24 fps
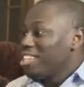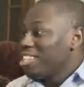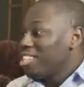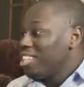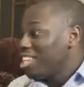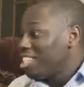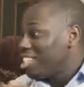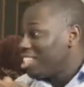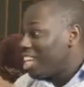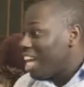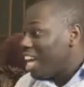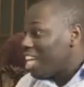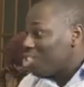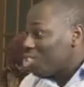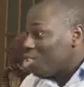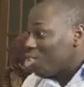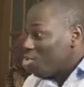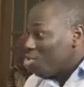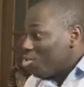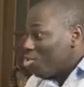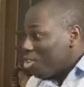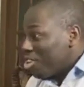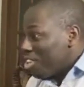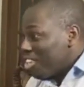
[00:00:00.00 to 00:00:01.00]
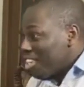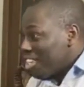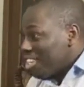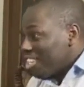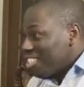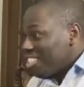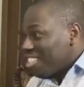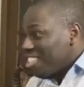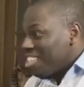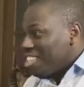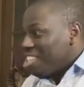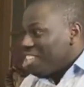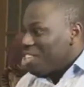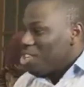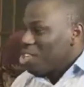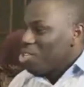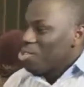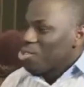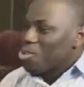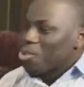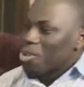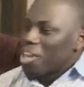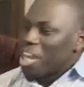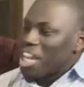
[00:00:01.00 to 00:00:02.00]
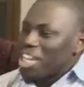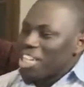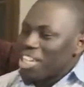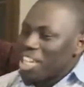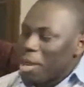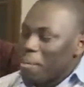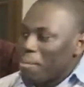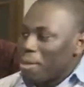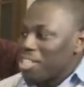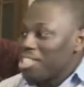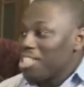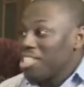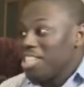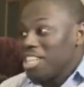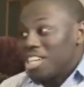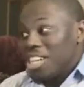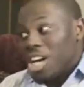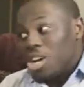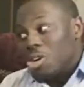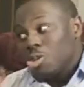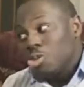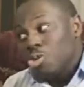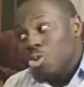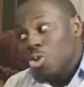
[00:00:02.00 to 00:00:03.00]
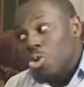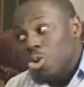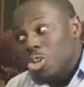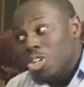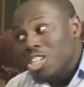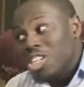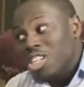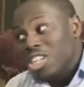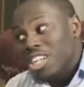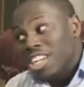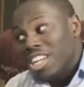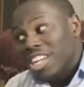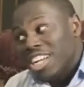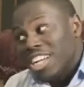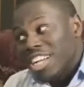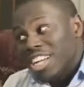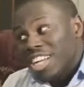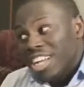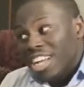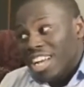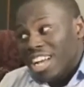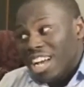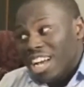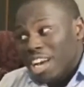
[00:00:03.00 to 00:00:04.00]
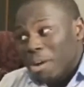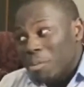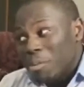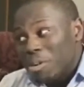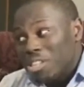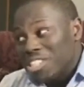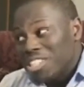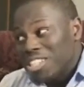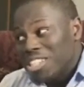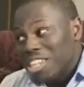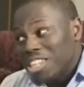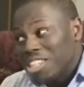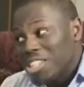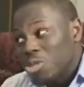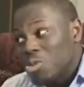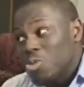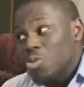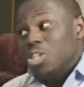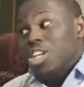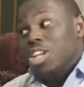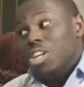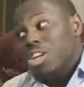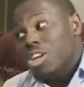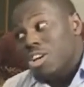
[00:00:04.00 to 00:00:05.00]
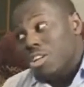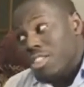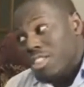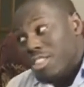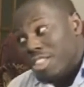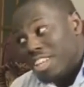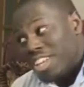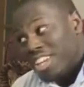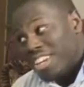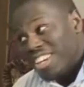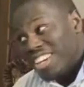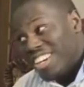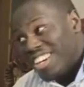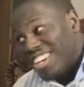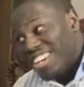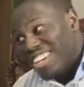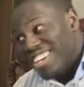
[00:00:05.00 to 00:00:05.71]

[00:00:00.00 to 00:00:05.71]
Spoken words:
say the guys are 4 years. So now in their party, they now zoned presidency to the north again.